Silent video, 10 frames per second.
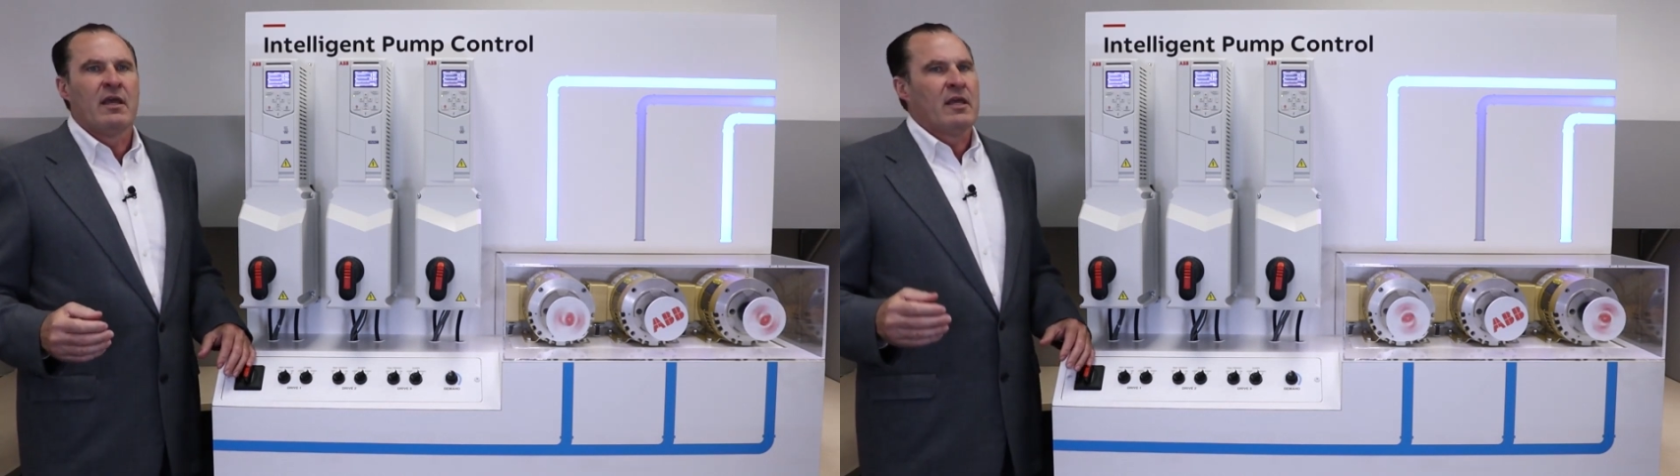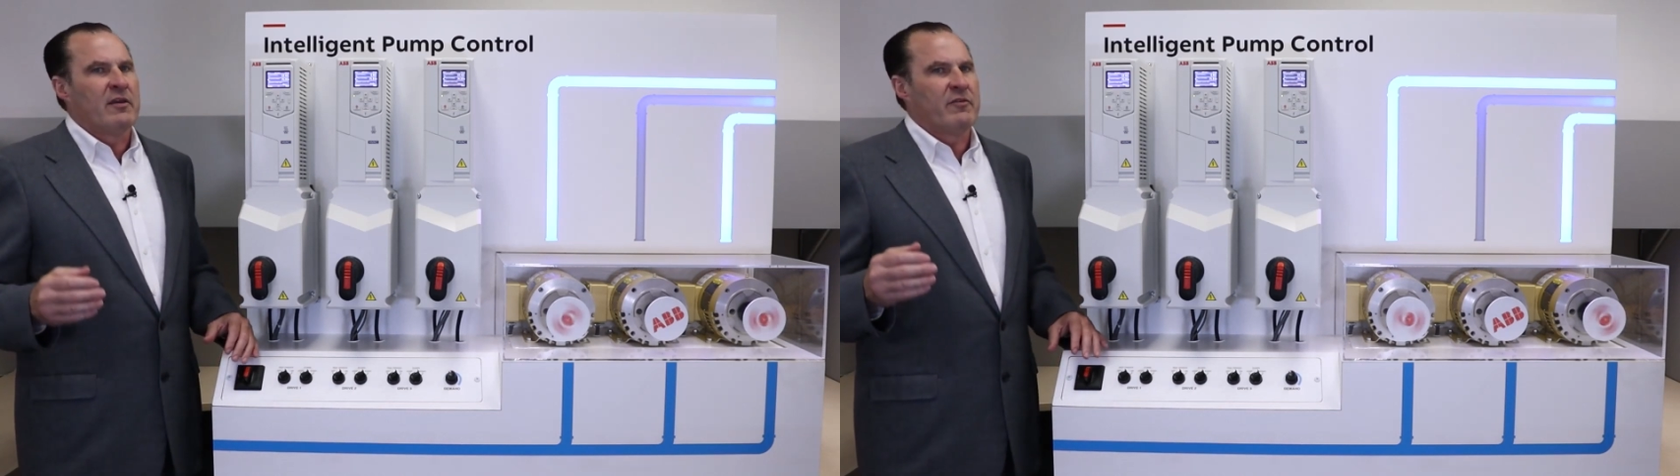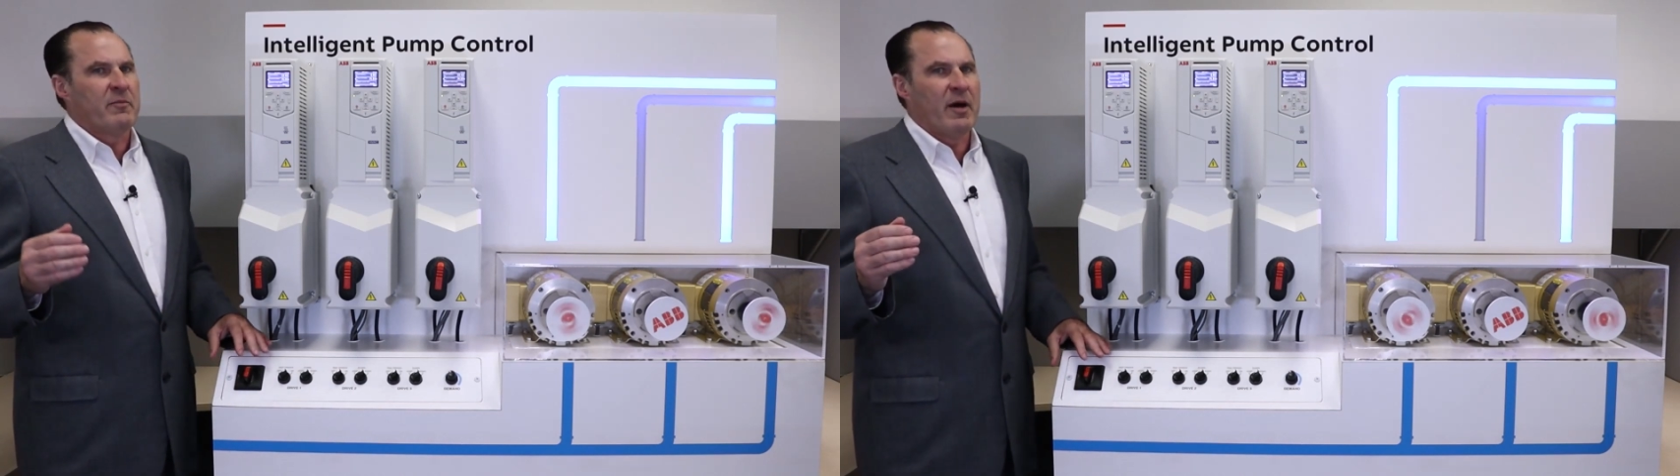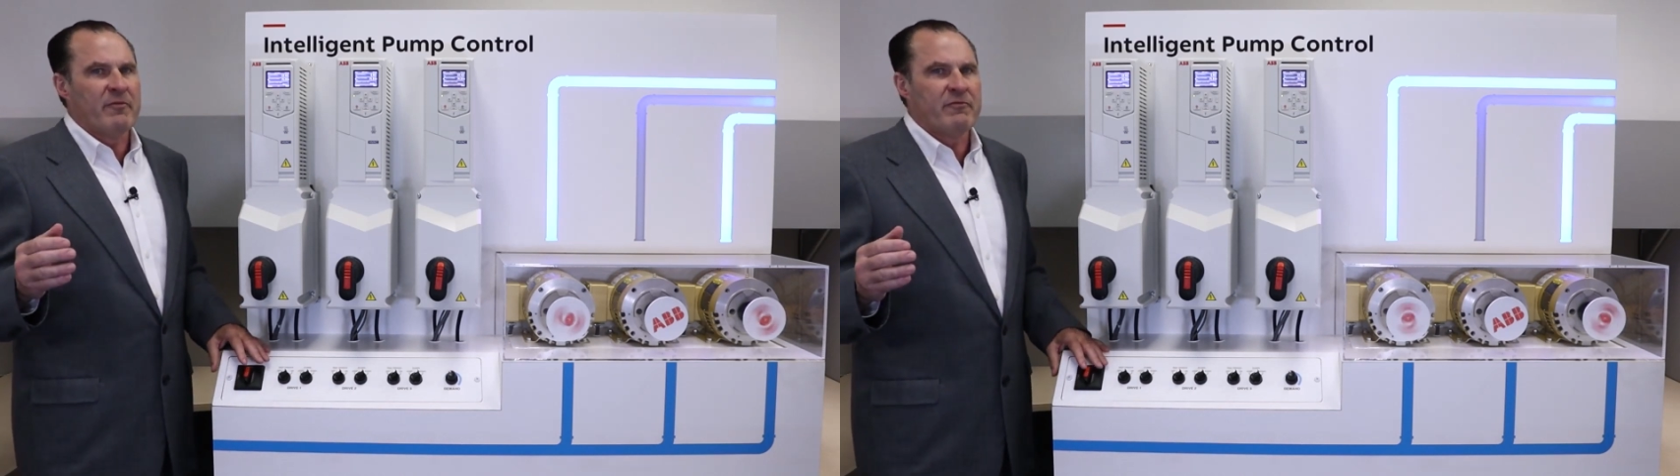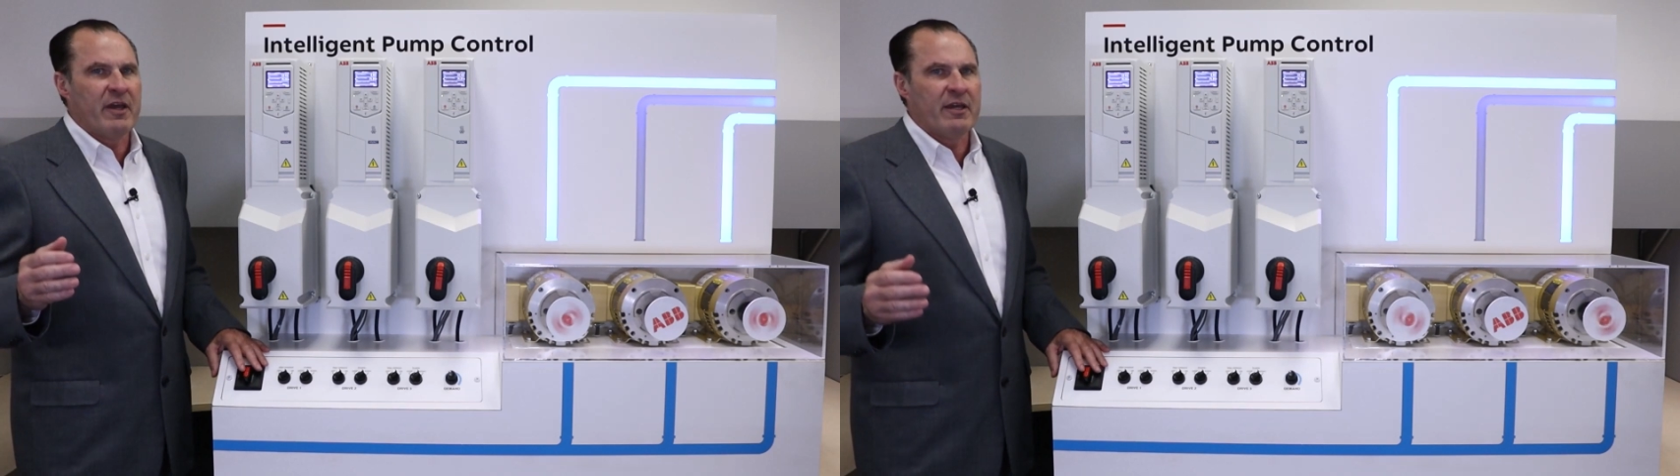If a pump
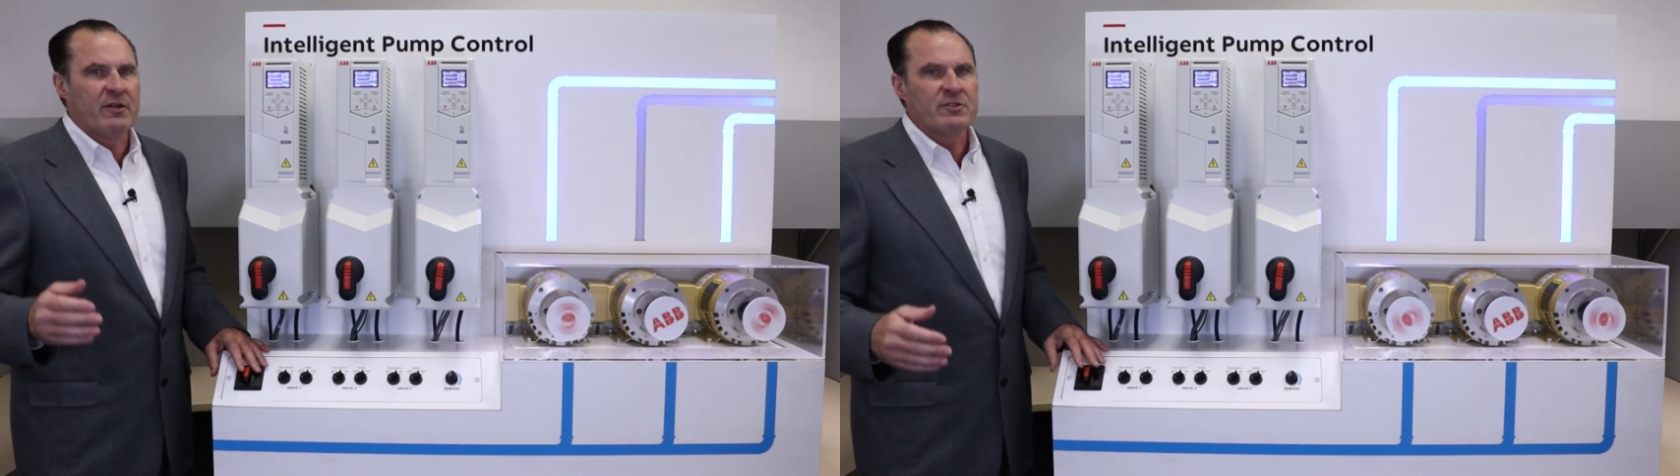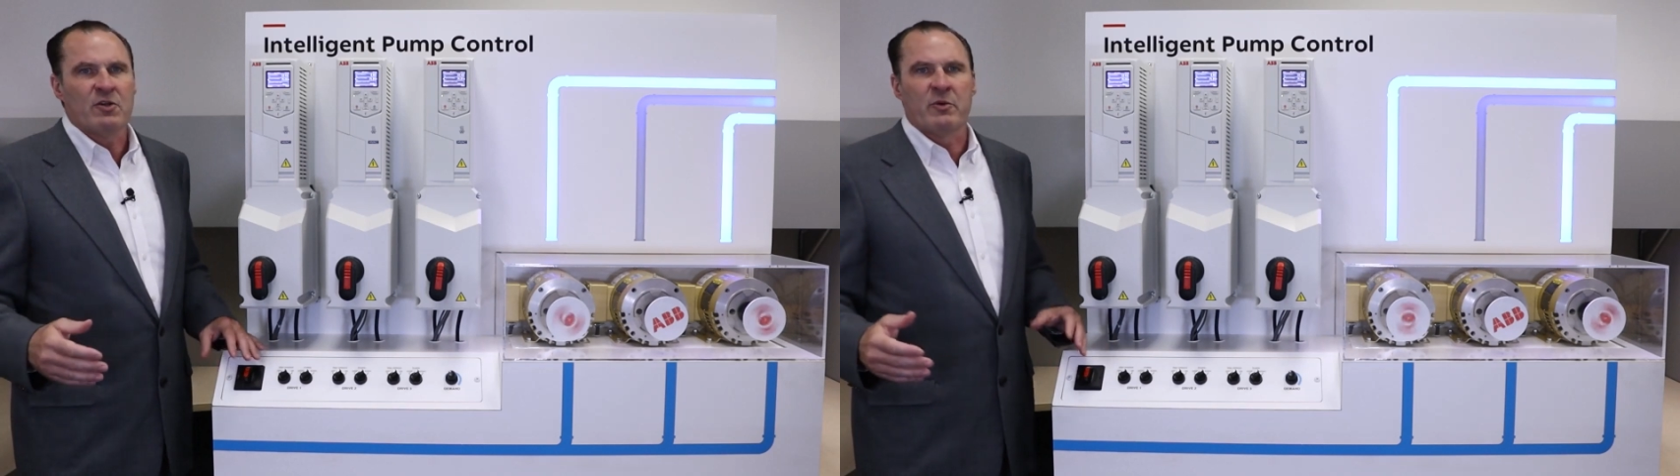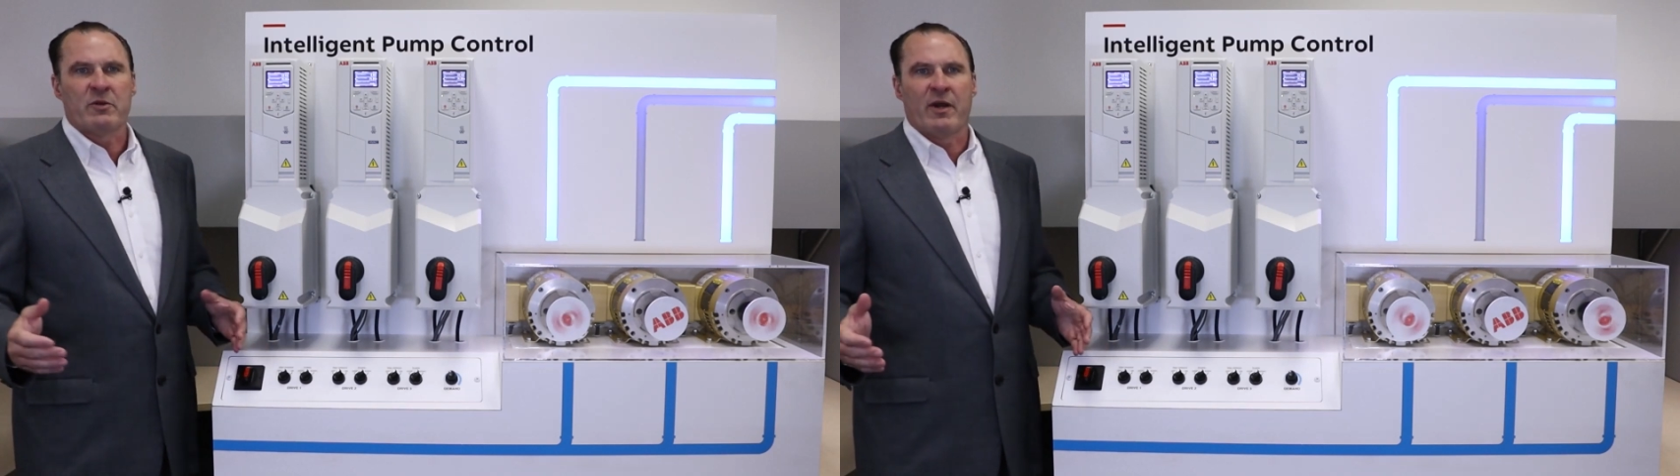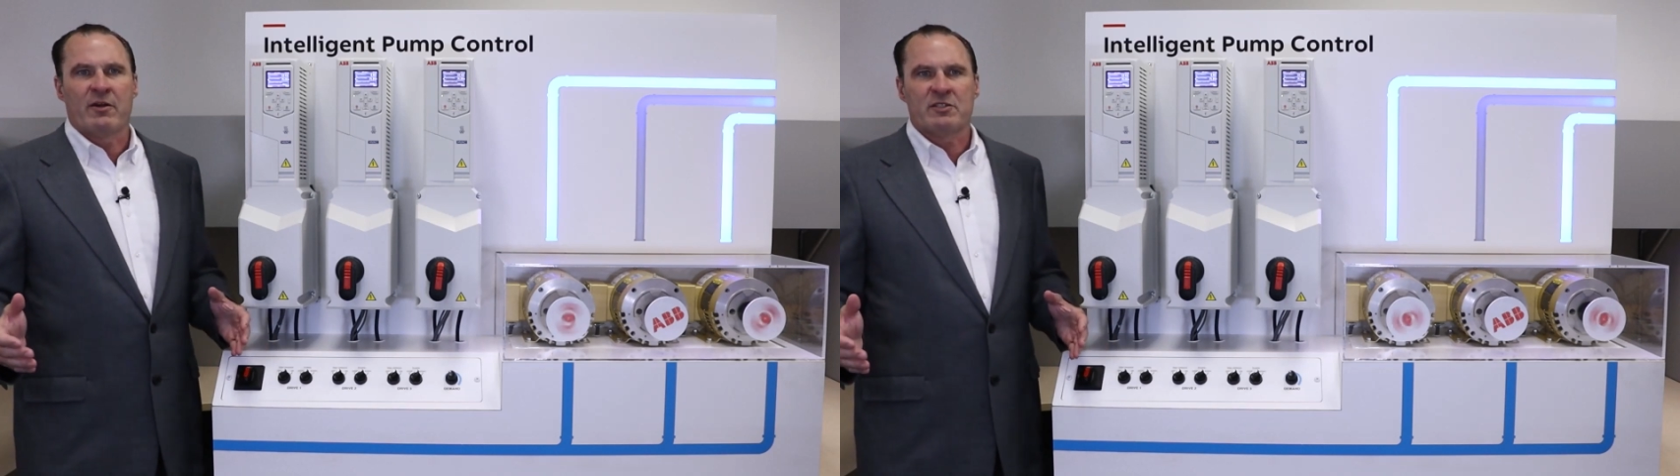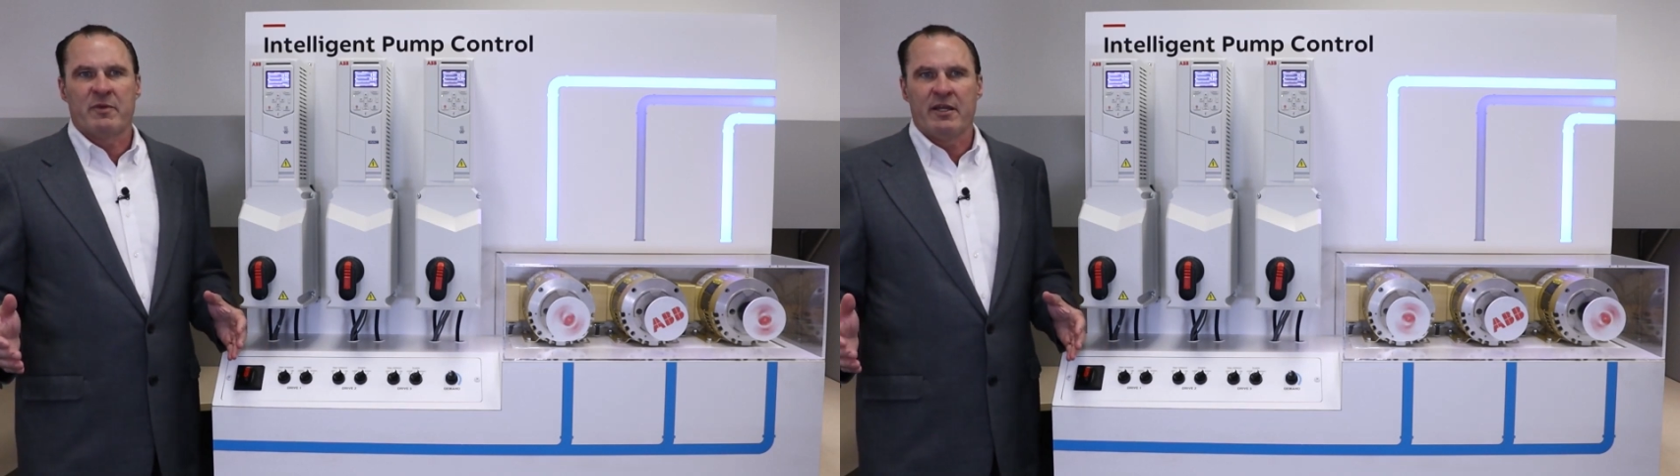fails or
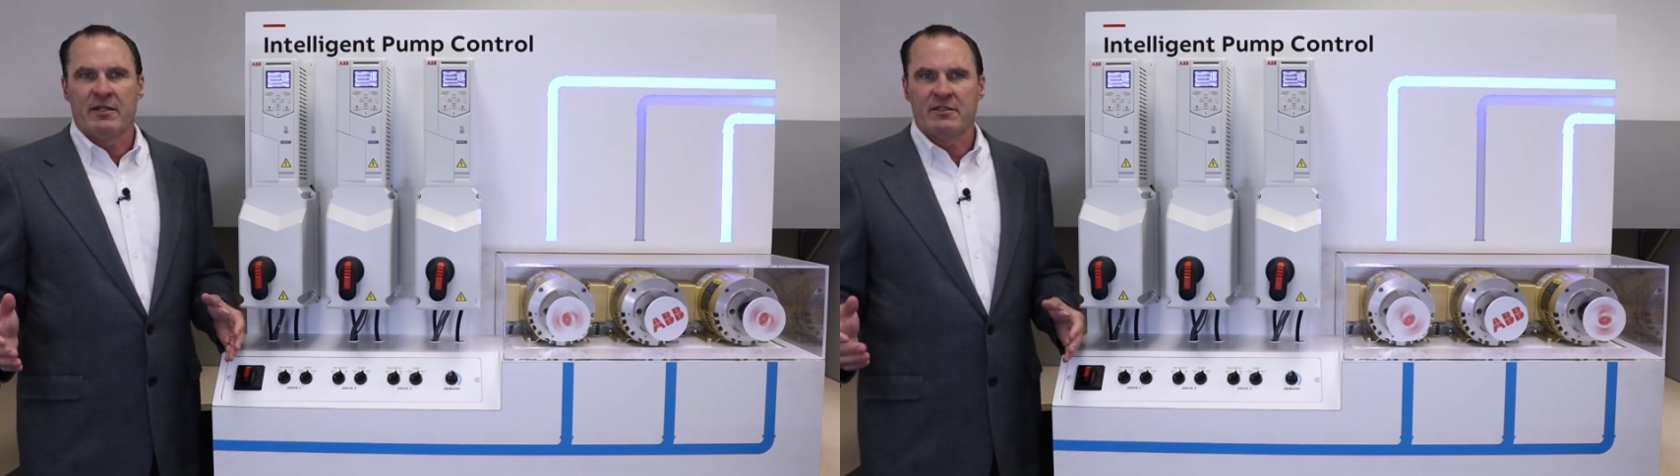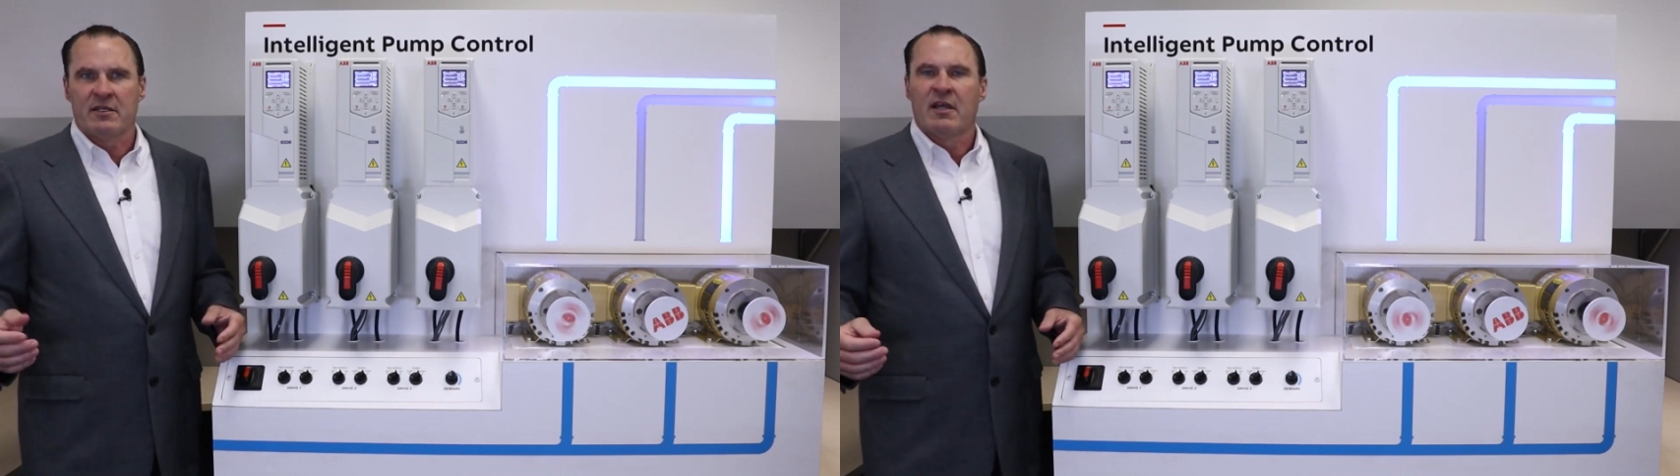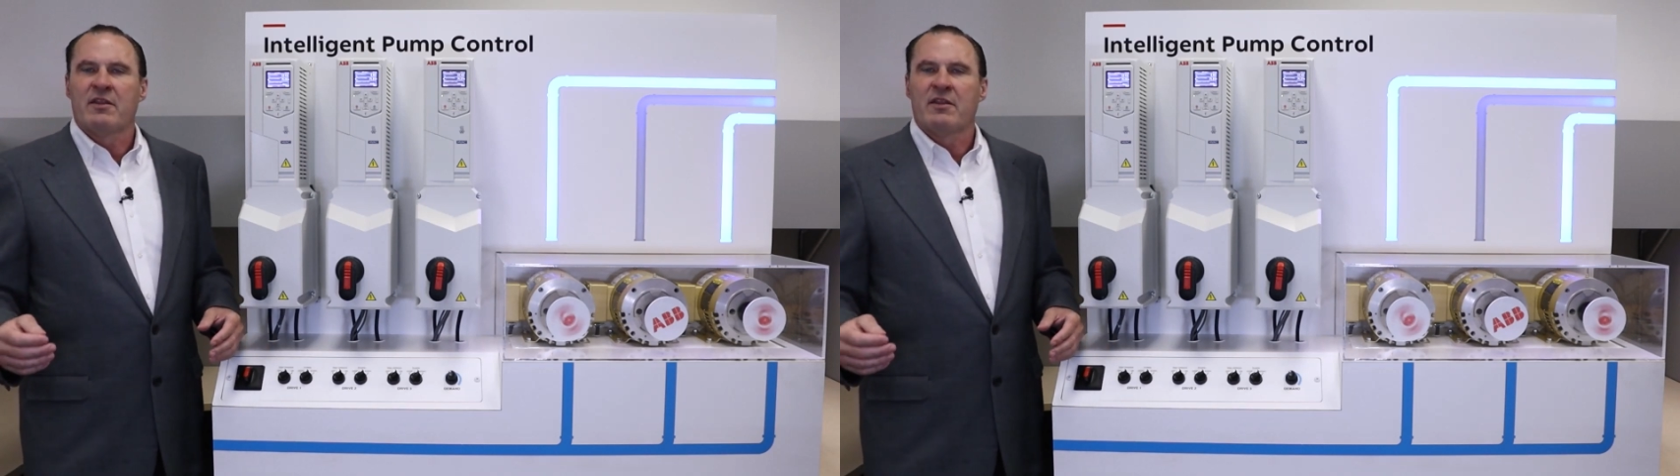requires maintenance,